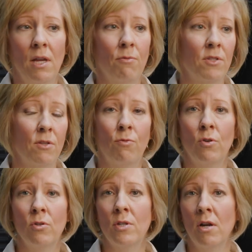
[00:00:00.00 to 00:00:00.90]
If it's a
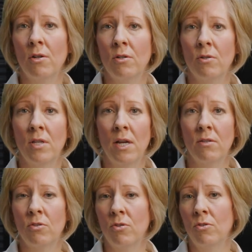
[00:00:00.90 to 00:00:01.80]
first article
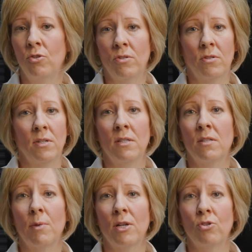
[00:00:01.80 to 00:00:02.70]
test or just an
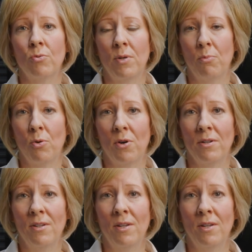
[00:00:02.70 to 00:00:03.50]
inspection report,